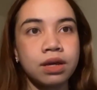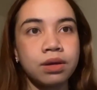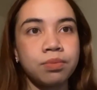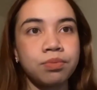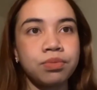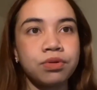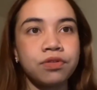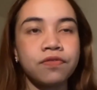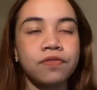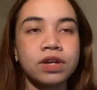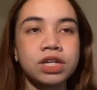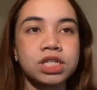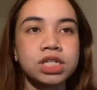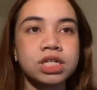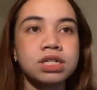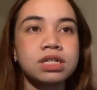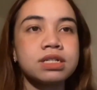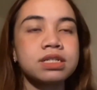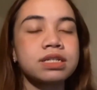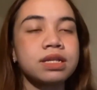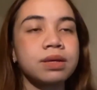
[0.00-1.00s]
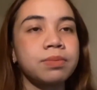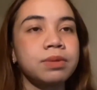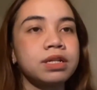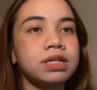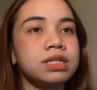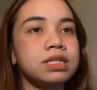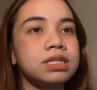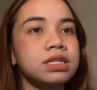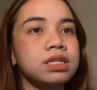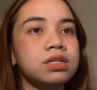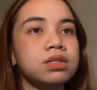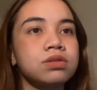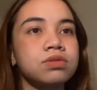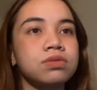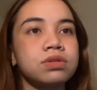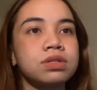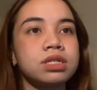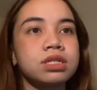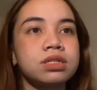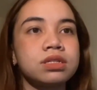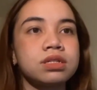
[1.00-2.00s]
Professionals' ability to
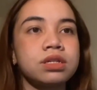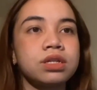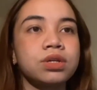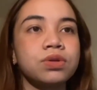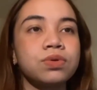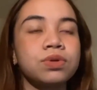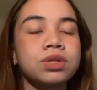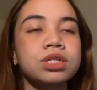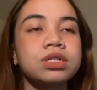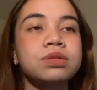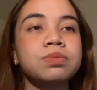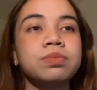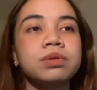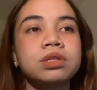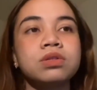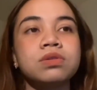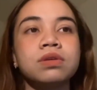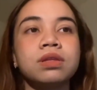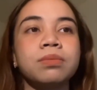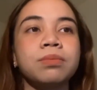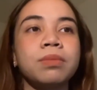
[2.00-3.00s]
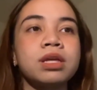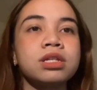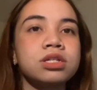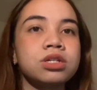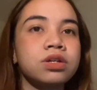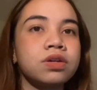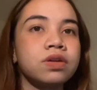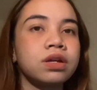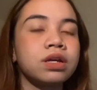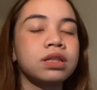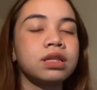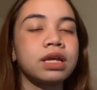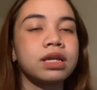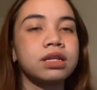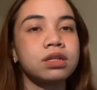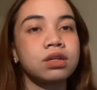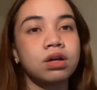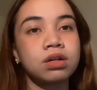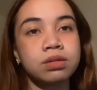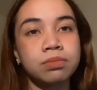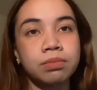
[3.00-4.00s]
distinguish between material and
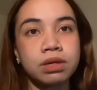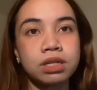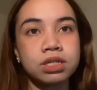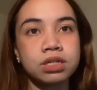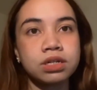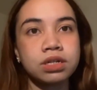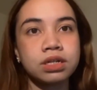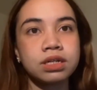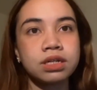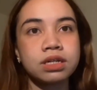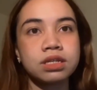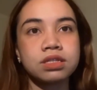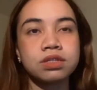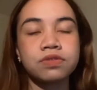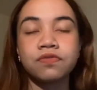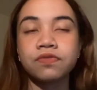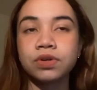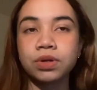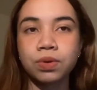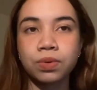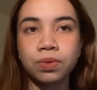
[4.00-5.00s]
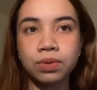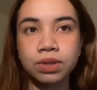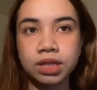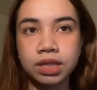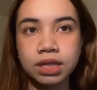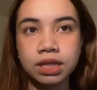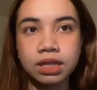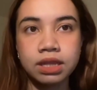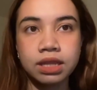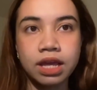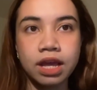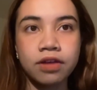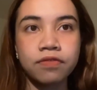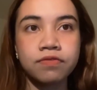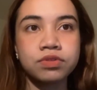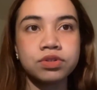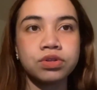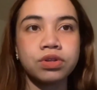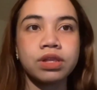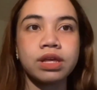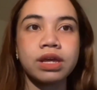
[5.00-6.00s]
non-material is frequently left
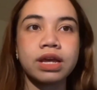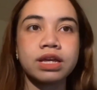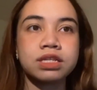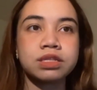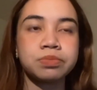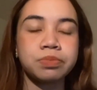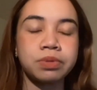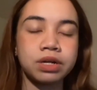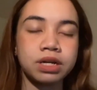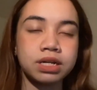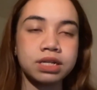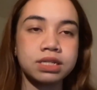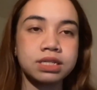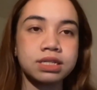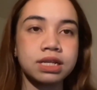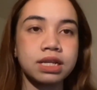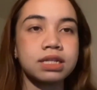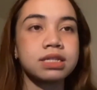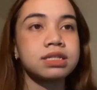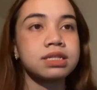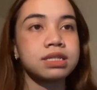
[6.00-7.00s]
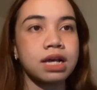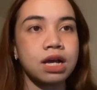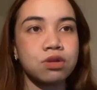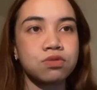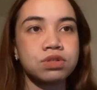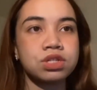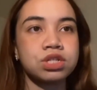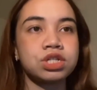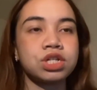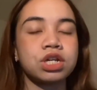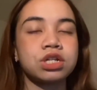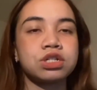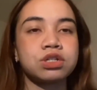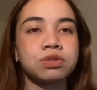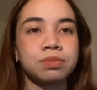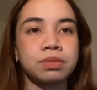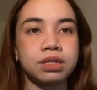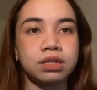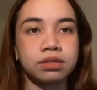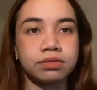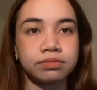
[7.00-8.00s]
to their experience and sound
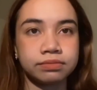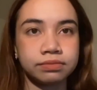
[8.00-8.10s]
judgment.